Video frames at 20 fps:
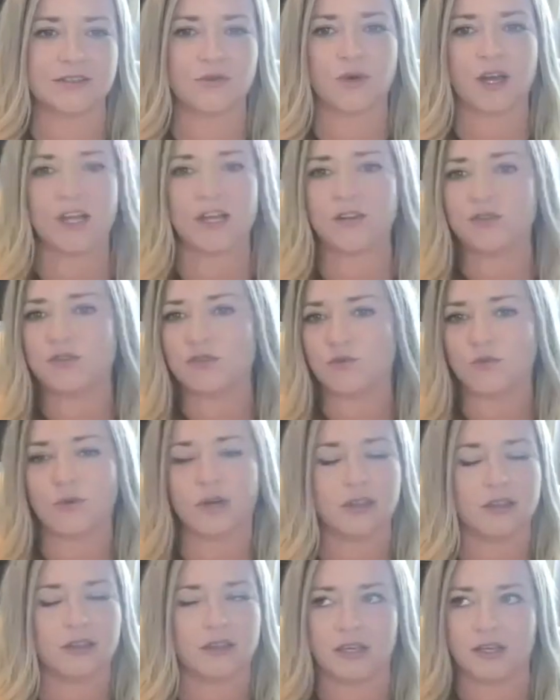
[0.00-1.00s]
The way you do
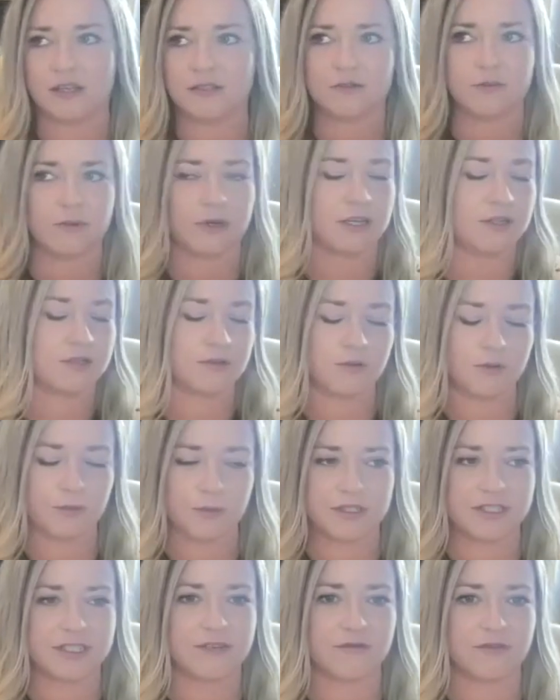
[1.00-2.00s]
one thing is the way you do
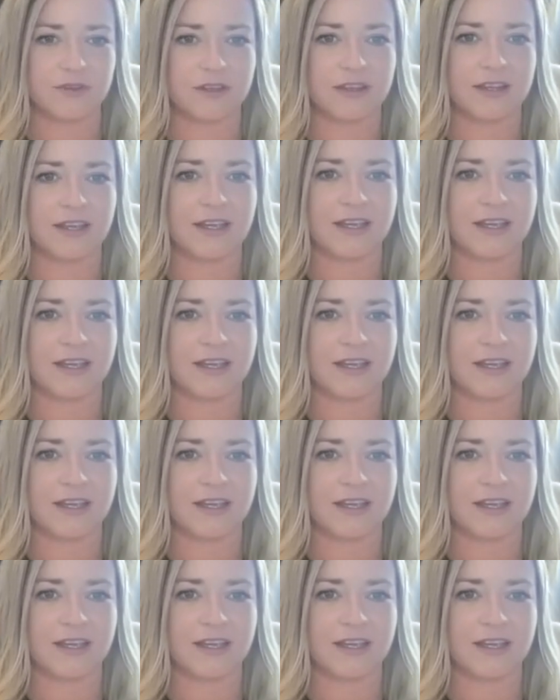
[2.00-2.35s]
almost everything.